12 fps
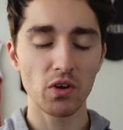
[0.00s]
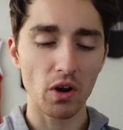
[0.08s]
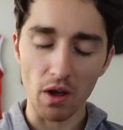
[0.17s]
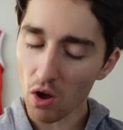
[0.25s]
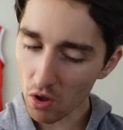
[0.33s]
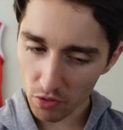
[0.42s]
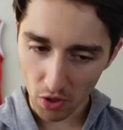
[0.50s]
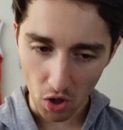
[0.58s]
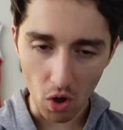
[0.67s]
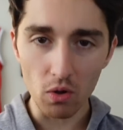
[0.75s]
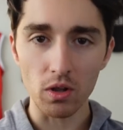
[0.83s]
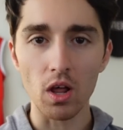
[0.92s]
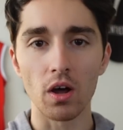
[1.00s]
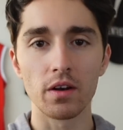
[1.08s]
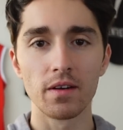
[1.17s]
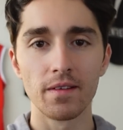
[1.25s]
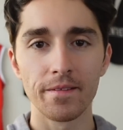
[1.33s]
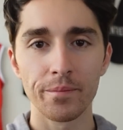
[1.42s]
got the whole
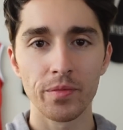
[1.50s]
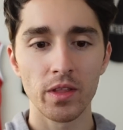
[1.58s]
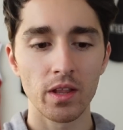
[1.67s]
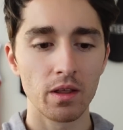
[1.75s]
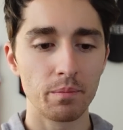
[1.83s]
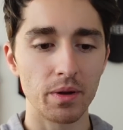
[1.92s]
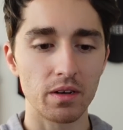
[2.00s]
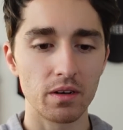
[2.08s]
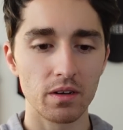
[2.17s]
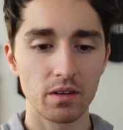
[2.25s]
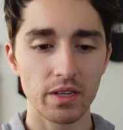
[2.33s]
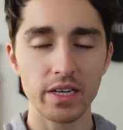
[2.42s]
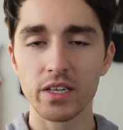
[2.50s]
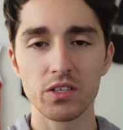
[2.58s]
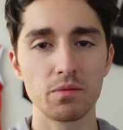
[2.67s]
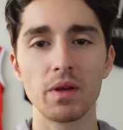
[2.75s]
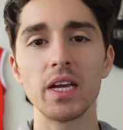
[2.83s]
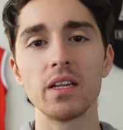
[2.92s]
lot, but that
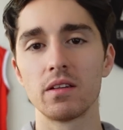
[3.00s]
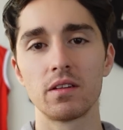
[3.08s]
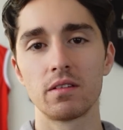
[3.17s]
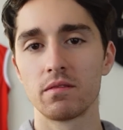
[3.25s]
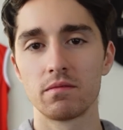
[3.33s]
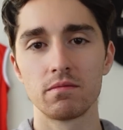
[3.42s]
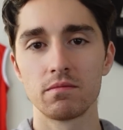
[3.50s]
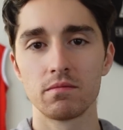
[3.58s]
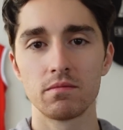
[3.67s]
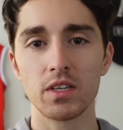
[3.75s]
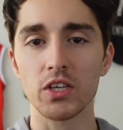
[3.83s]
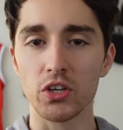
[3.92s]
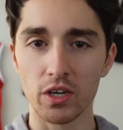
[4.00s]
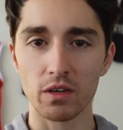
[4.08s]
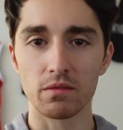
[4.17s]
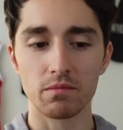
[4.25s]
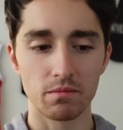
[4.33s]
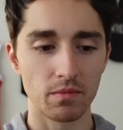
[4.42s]
doesn't mean that you
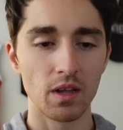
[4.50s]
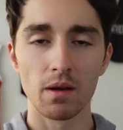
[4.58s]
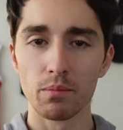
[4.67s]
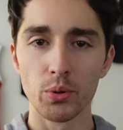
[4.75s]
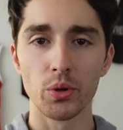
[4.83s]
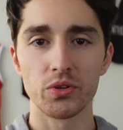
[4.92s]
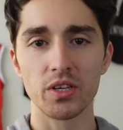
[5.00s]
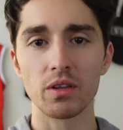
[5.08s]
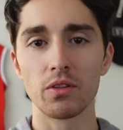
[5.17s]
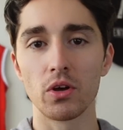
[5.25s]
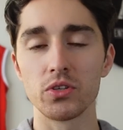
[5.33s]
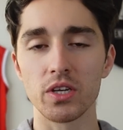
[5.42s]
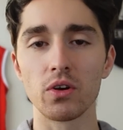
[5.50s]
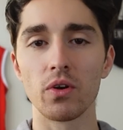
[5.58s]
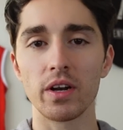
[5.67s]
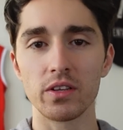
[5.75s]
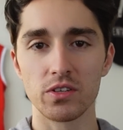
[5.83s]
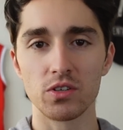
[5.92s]
can put all those
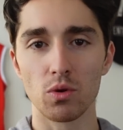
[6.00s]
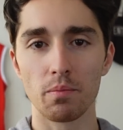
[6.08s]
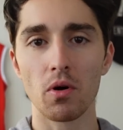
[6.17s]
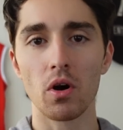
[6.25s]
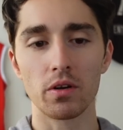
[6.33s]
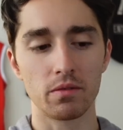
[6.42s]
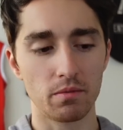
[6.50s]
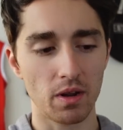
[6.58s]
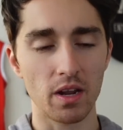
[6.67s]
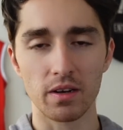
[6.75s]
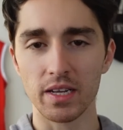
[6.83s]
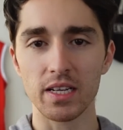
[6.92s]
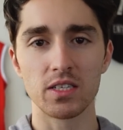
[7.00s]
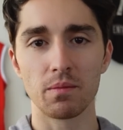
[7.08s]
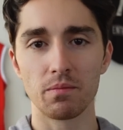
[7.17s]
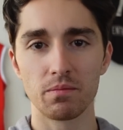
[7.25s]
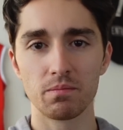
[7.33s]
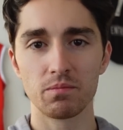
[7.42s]
ingredients into a pot and get
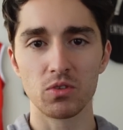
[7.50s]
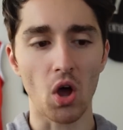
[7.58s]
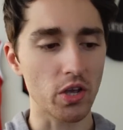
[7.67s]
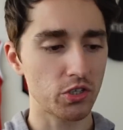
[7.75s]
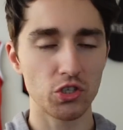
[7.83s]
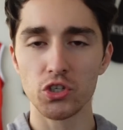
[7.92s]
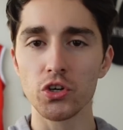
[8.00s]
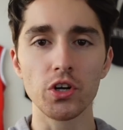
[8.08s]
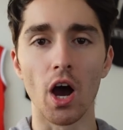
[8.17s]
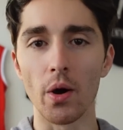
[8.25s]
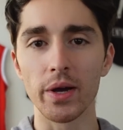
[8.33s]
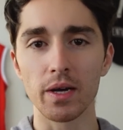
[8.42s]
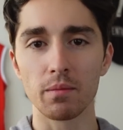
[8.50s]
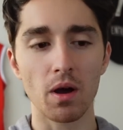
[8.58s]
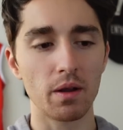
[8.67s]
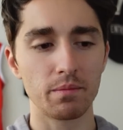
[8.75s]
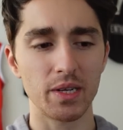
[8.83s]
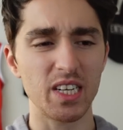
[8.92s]
some nice stew going. It
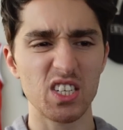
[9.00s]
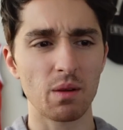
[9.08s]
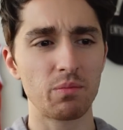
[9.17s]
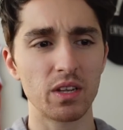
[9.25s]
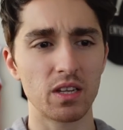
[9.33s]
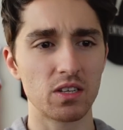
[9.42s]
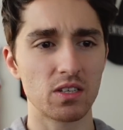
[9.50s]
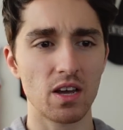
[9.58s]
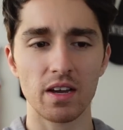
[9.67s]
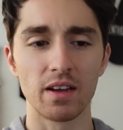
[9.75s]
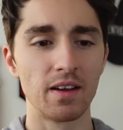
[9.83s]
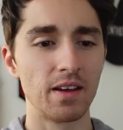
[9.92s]
might be something that's like,